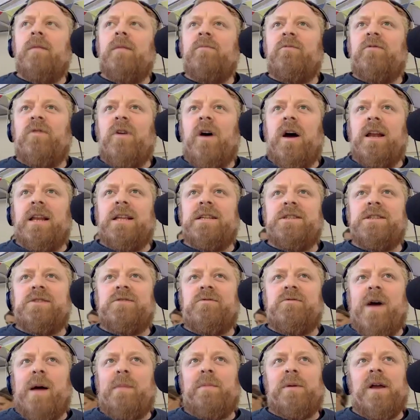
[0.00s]
Finally, just
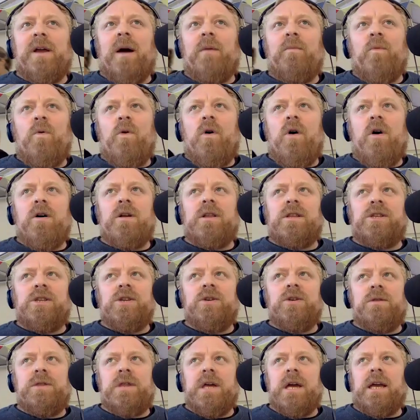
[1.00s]
to wrap it up, what do
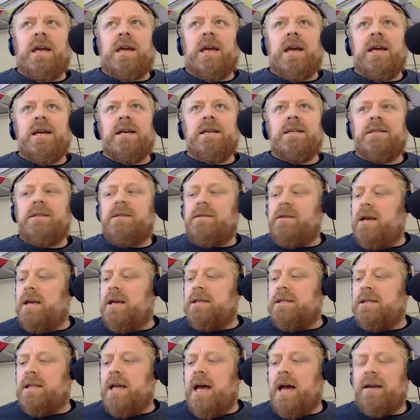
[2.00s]
you think is
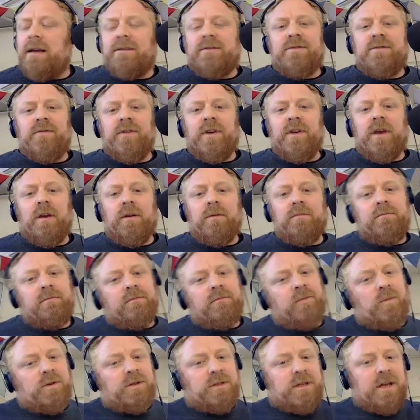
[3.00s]
next for you?
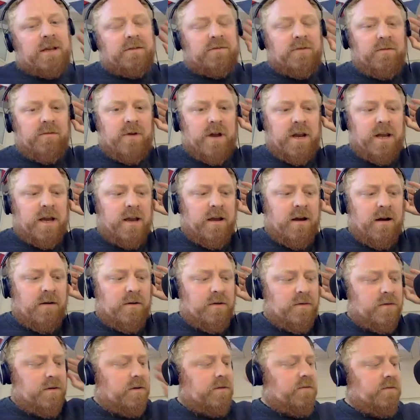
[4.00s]
What's next for Renee Young
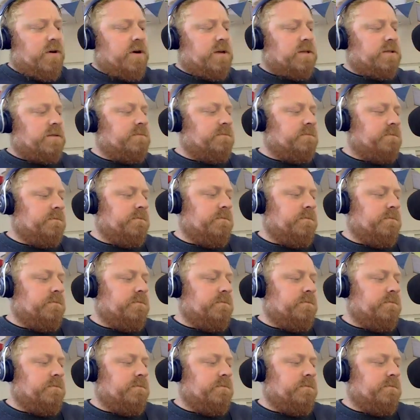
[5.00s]
on the horizon?